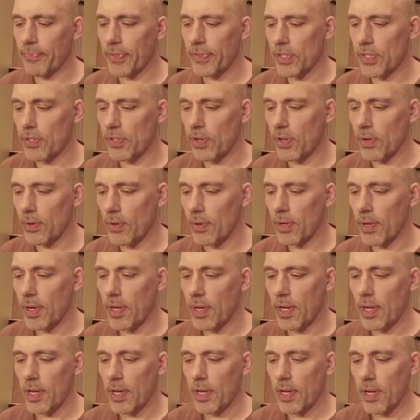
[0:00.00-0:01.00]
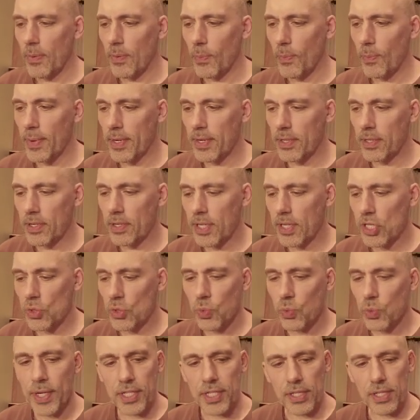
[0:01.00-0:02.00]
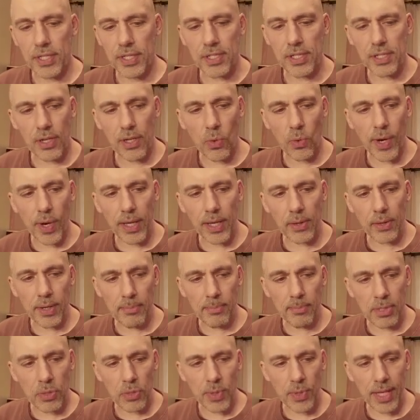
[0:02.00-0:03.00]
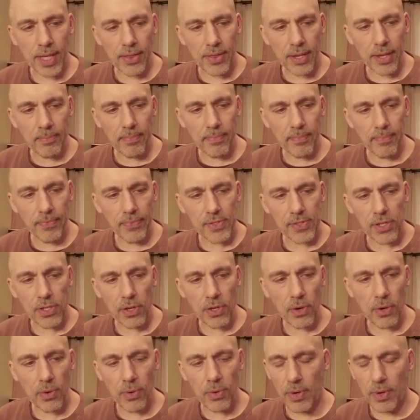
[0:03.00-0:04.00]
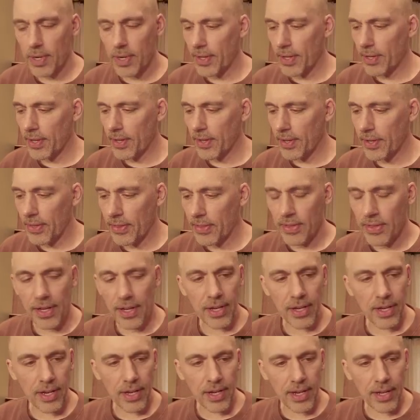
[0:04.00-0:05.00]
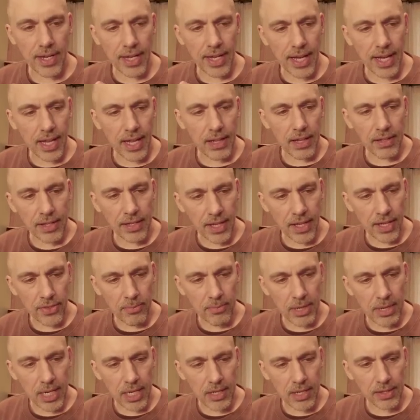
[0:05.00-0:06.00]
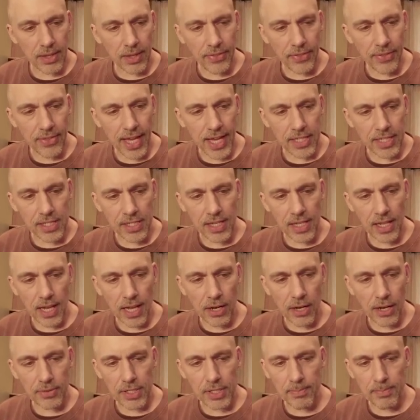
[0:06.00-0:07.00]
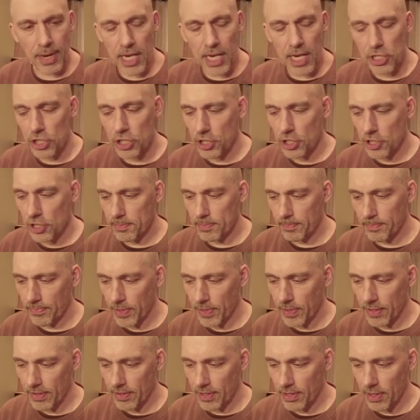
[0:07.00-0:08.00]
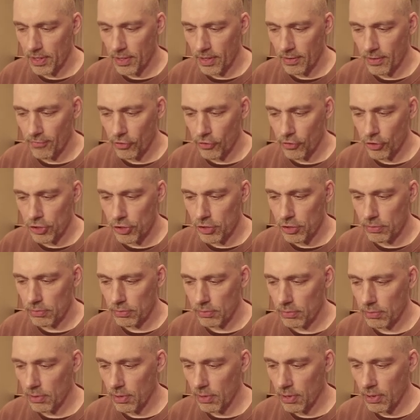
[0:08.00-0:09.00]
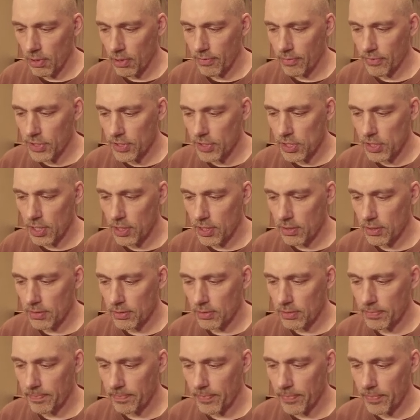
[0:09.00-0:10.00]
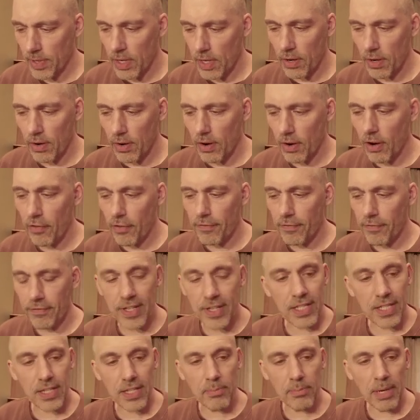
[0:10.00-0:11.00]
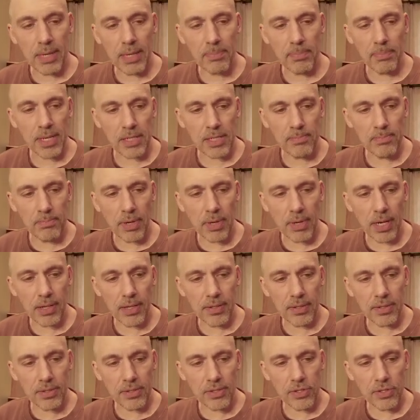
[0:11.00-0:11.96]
So when you can switch quickly between them. So the L in the middle, that's the loudness matched version of the signal. Off is the bypass button.